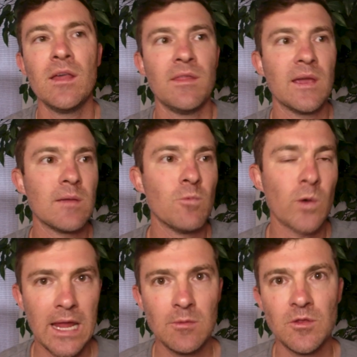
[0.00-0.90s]
they
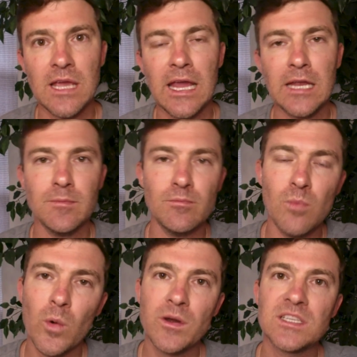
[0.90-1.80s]
were able to gain
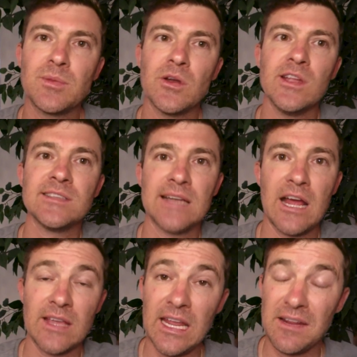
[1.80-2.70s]
more experience and
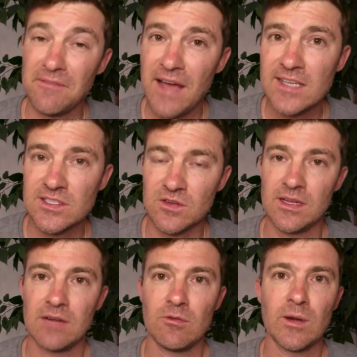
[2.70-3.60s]
how to gain it faster
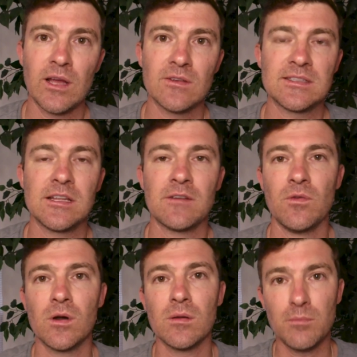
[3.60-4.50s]
than everyone else,
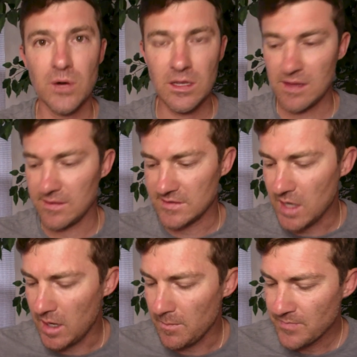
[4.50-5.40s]
therefore putting them at the
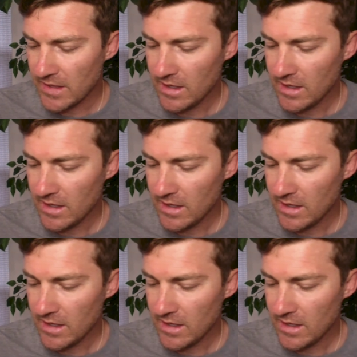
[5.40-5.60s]
top.